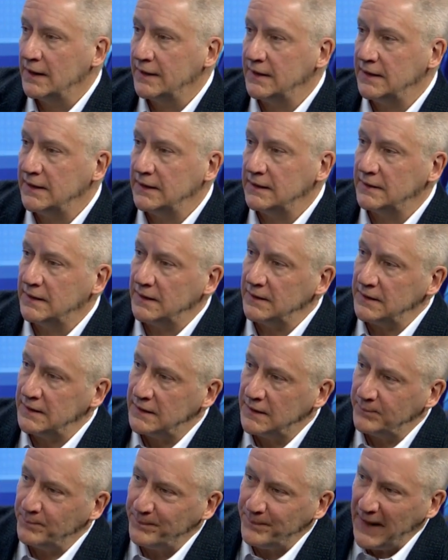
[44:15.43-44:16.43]
The, the,
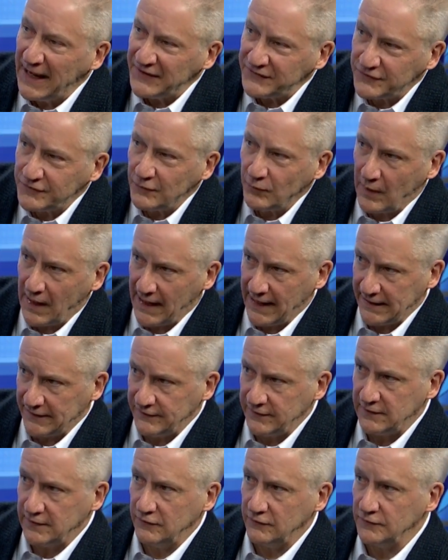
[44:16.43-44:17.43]
the best way
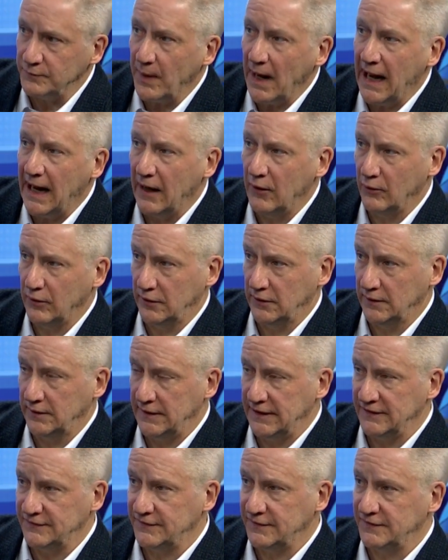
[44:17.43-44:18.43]
to use power
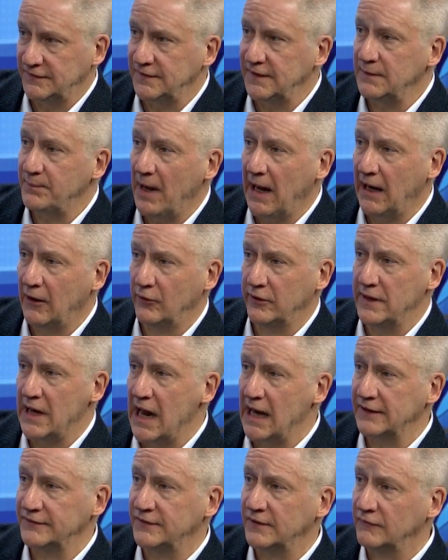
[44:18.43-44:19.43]
is to see power
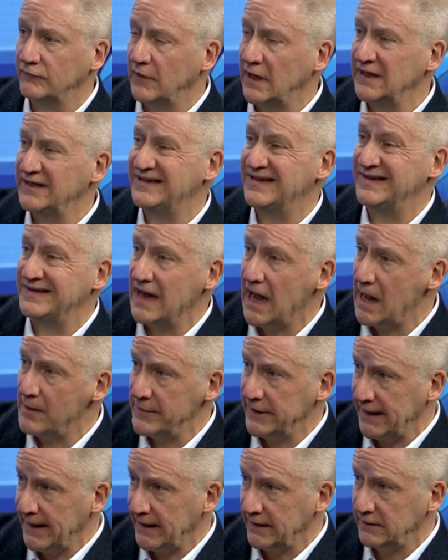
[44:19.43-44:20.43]
not as the right to
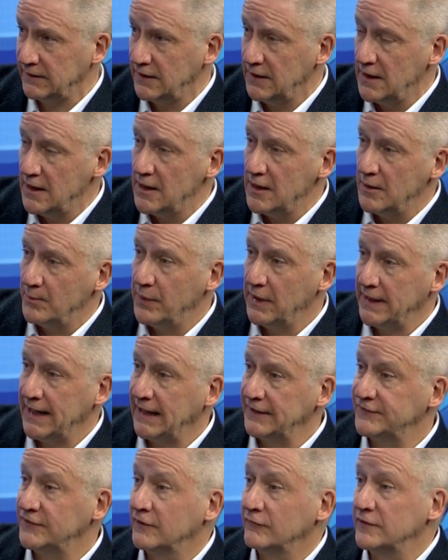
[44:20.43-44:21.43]
dominate, but
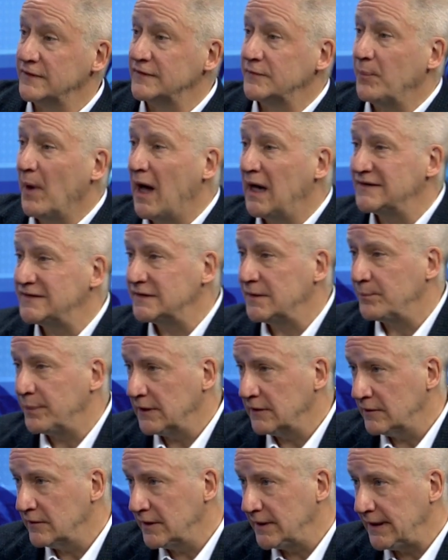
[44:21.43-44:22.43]
as the
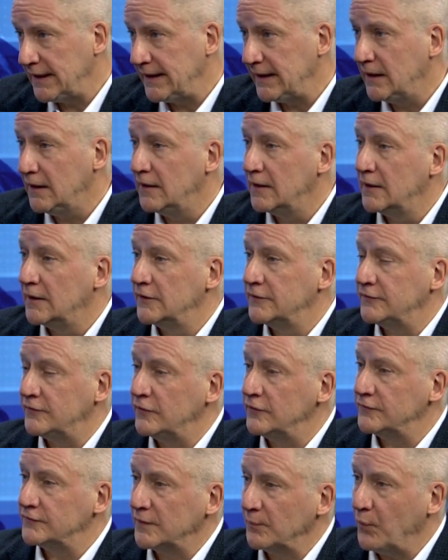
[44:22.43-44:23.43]
responsibility
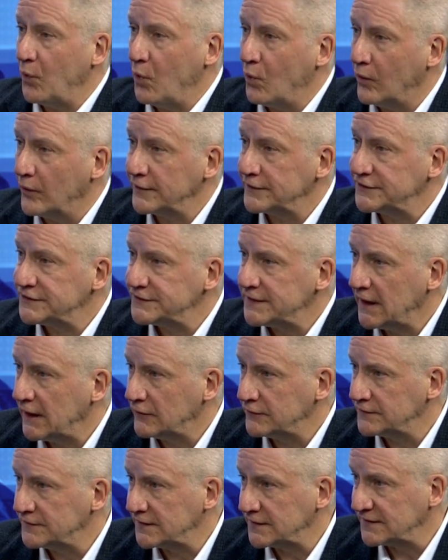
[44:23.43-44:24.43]
to support
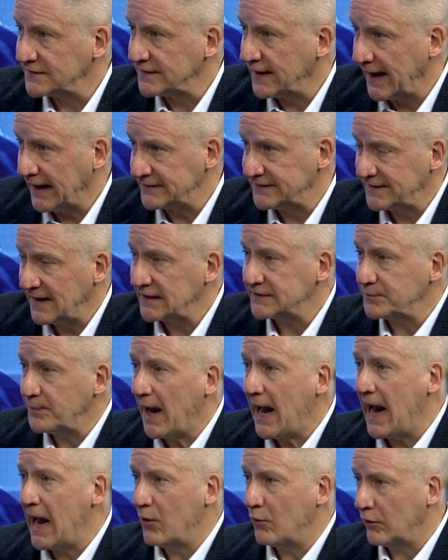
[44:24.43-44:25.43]
shared success. That's
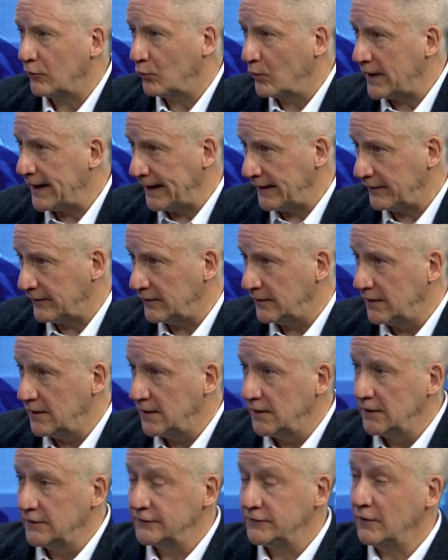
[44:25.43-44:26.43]
power with.
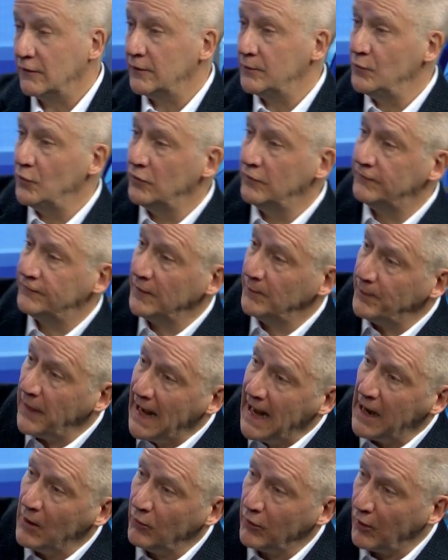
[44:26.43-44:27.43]
So we move from
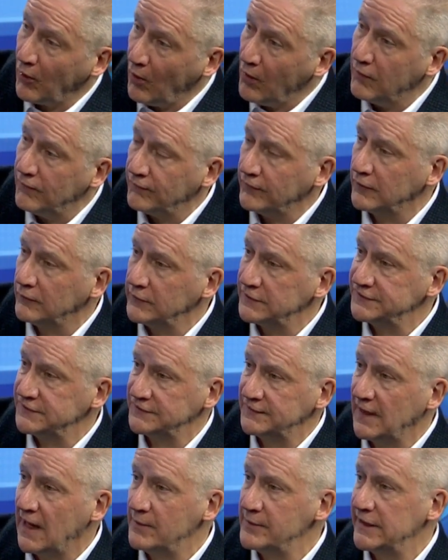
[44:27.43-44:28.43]
power over, which
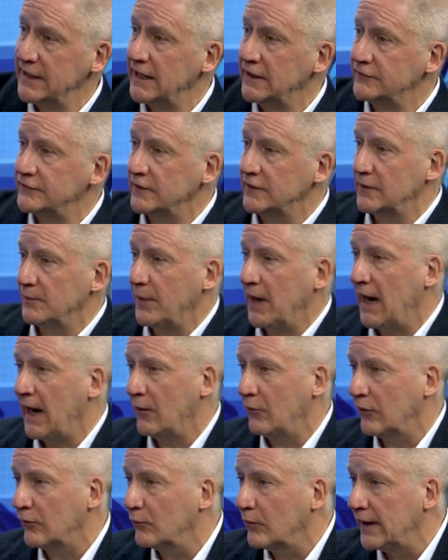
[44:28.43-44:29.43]
is domination, to
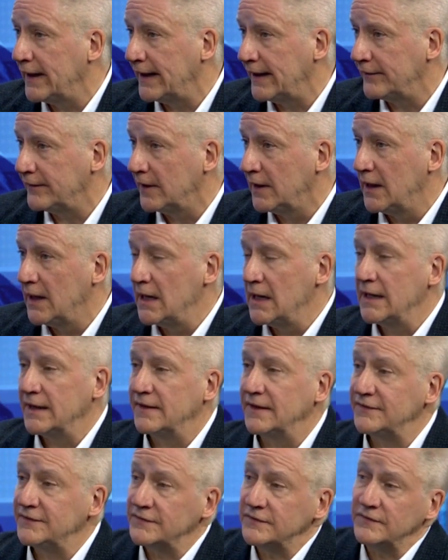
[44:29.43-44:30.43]
power with.
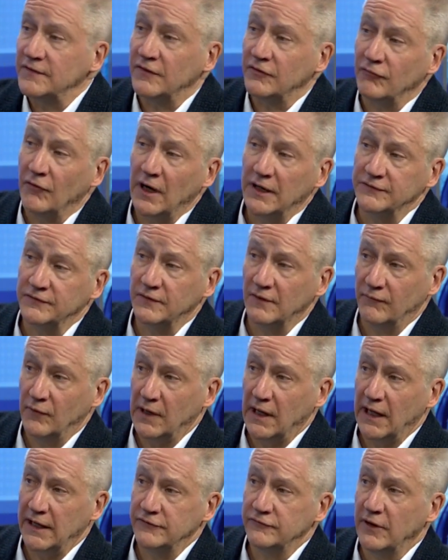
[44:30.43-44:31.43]
This is the thrust of
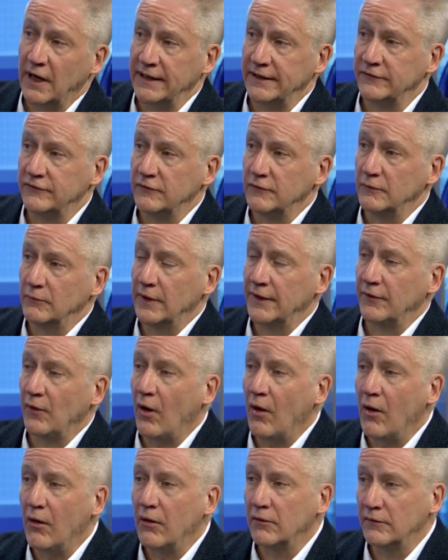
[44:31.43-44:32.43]
what I try to do with
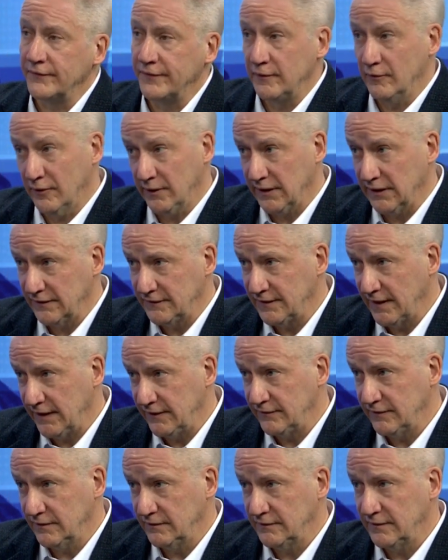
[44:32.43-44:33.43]
all of the
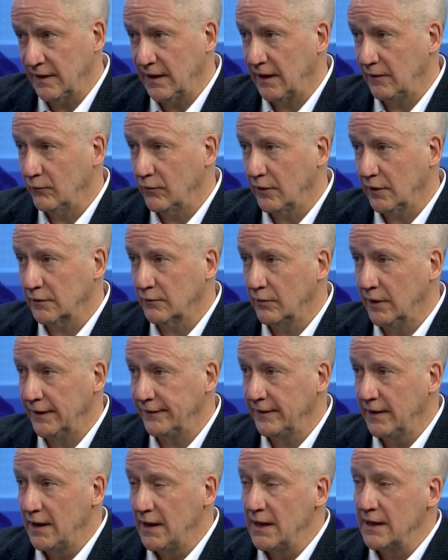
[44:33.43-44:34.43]
organizations that I work
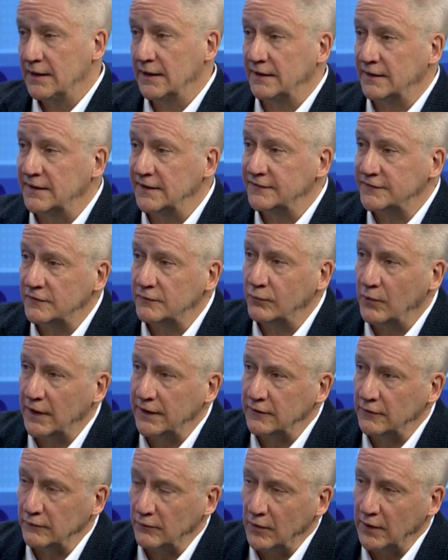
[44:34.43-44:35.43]
with. That this is
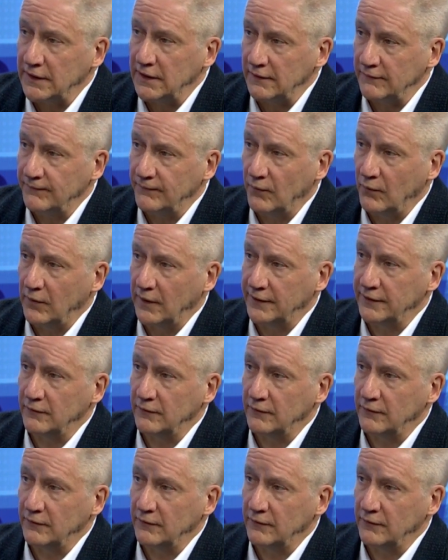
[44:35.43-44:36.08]
what you're looking for.